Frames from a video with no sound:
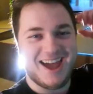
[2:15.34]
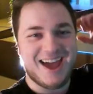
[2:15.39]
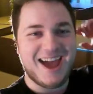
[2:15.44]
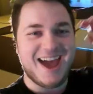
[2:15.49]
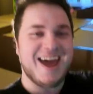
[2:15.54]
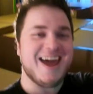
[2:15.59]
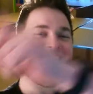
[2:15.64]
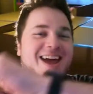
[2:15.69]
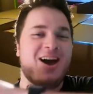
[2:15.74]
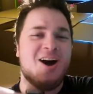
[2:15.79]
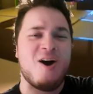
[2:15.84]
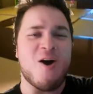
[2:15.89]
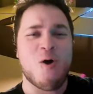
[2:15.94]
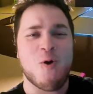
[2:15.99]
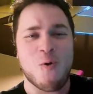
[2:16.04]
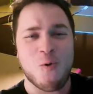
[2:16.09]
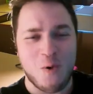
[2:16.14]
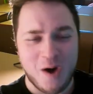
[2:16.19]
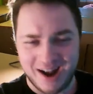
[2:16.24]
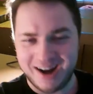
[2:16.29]
Ayo!
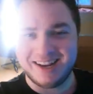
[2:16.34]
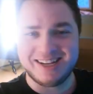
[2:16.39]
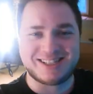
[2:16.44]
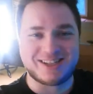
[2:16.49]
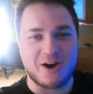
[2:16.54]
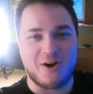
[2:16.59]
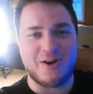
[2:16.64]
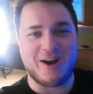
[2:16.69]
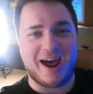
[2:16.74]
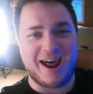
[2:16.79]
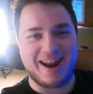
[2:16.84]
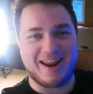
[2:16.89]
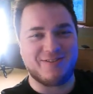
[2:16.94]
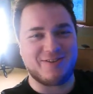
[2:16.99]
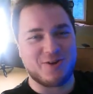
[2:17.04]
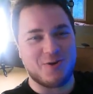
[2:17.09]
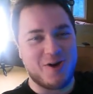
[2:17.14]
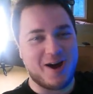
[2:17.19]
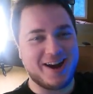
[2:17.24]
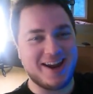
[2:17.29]
What is going on
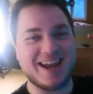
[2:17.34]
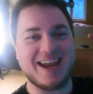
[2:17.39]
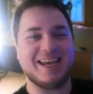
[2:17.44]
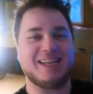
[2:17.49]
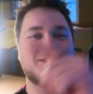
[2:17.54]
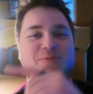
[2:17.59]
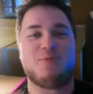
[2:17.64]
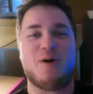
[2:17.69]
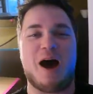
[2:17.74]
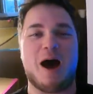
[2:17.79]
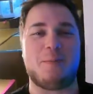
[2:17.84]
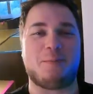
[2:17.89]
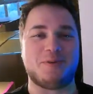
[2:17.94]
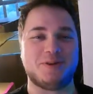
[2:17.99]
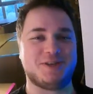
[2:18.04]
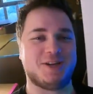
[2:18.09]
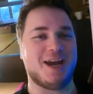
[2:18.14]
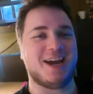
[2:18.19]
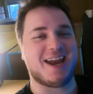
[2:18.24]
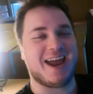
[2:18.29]
everyone? It's Papa
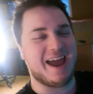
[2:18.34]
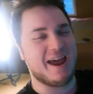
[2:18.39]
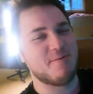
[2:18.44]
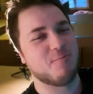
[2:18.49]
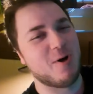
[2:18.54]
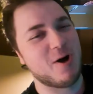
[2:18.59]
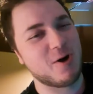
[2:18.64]
Jake and